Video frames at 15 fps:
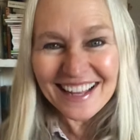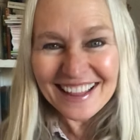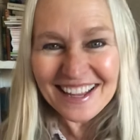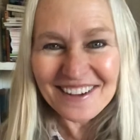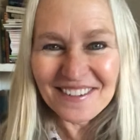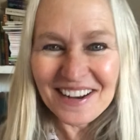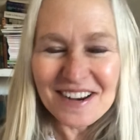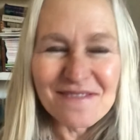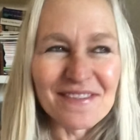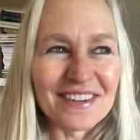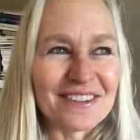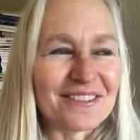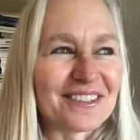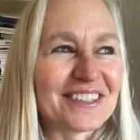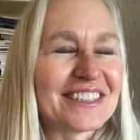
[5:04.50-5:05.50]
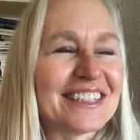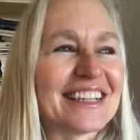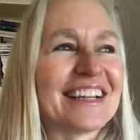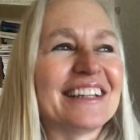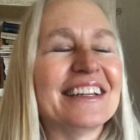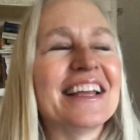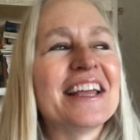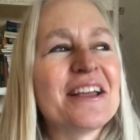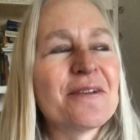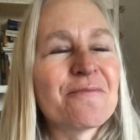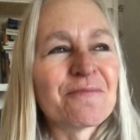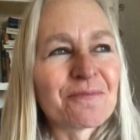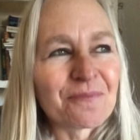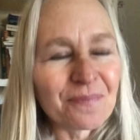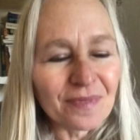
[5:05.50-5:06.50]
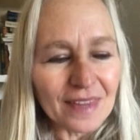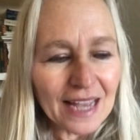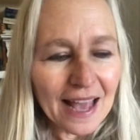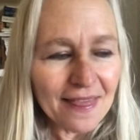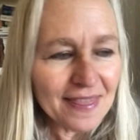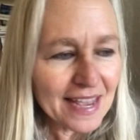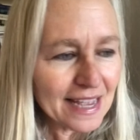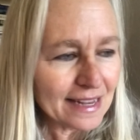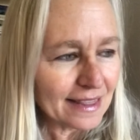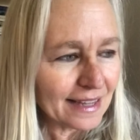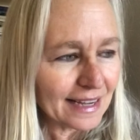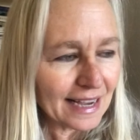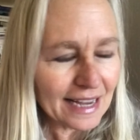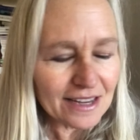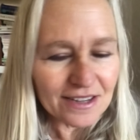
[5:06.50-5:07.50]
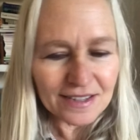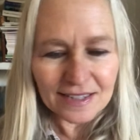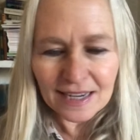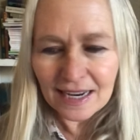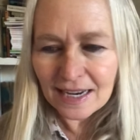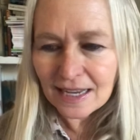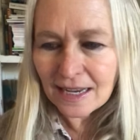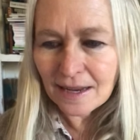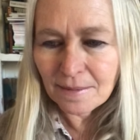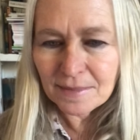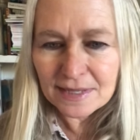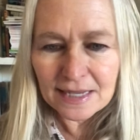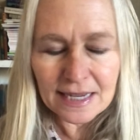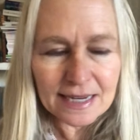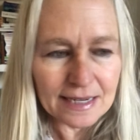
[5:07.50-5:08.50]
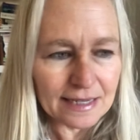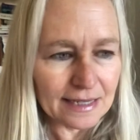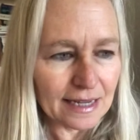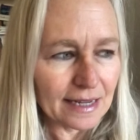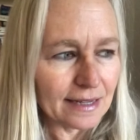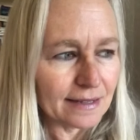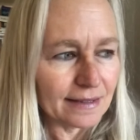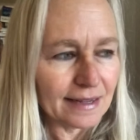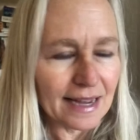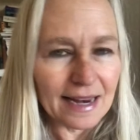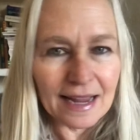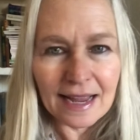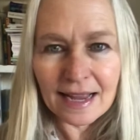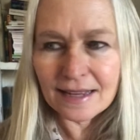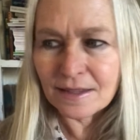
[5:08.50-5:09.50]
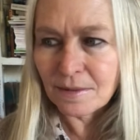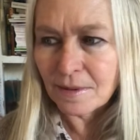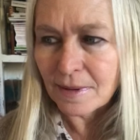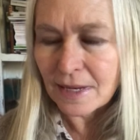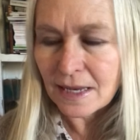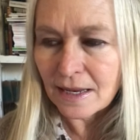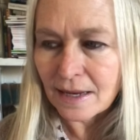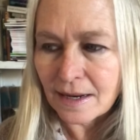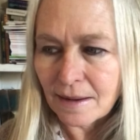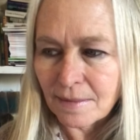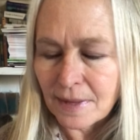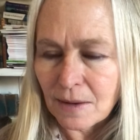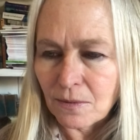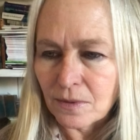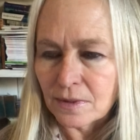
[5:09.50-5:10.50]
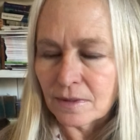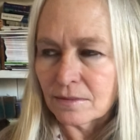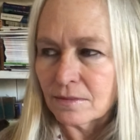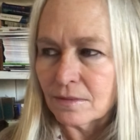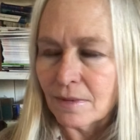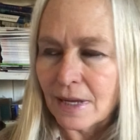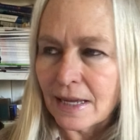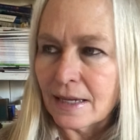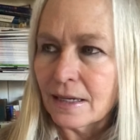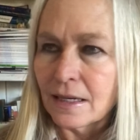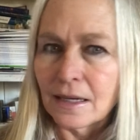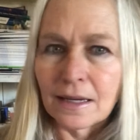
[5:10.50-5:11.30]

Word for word: like quite a bit of work done. And then the guy just kind of comes in and like kind of hands me like, yeah, and I'm like, well, what?